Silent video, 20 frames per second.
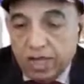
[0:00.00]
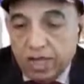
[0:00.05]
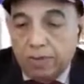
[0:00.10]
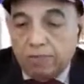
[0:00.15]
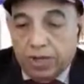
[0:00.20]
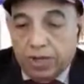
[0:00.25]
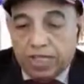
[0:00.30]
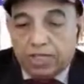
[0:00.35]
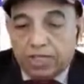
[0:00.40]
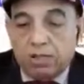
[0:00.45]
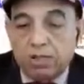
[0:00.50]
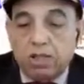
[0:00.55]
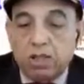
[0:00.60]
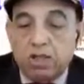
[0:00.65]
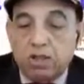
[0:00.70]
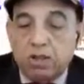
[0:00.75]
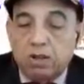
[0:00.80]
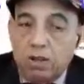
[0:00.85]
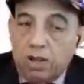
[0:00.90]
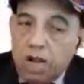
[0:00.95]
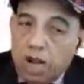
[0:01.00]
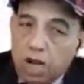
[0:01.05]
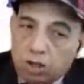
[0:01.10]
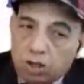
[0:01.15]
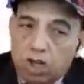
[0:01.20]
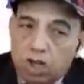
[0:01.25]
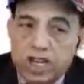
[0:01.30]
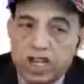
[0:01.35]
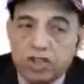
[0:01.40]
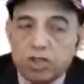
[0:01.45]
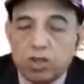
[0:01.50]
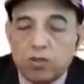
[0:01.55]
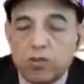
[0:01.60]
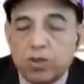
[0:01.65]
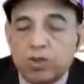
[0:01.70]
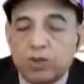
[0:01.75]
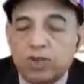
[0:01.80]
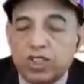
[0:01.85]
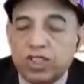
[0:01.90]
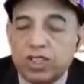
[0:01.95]
But according to
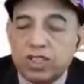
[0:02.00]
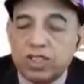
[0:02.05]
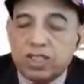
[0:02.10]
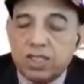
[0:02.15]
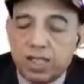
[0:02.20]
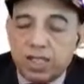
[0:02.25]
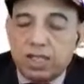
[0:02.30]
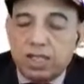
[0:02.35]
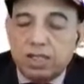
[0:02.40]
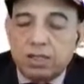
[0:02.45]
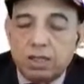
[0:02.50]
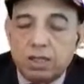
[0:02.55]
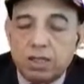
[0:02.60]
Professor Saran,